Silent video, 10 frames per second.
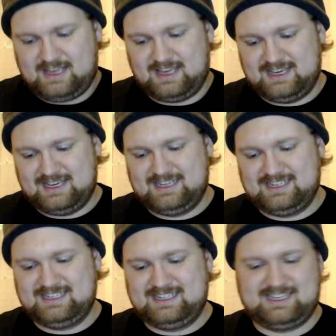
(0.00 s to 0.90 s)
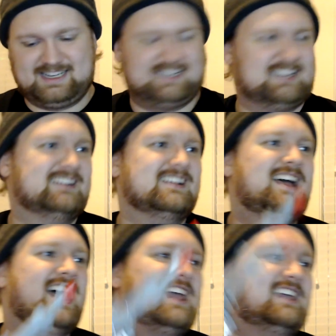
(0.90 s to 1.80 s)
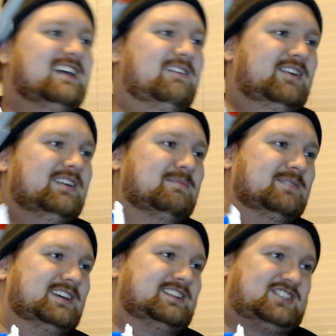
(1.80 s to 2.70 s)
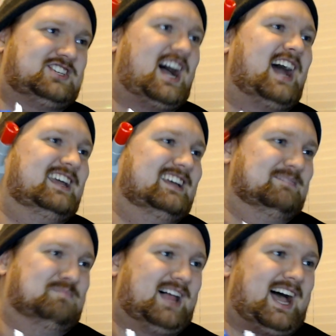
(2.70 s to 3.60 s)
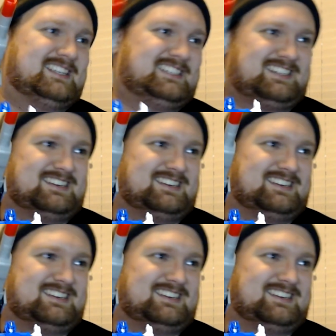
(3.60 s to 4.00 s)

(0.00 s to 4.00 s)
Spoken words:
Give him the giant blaster.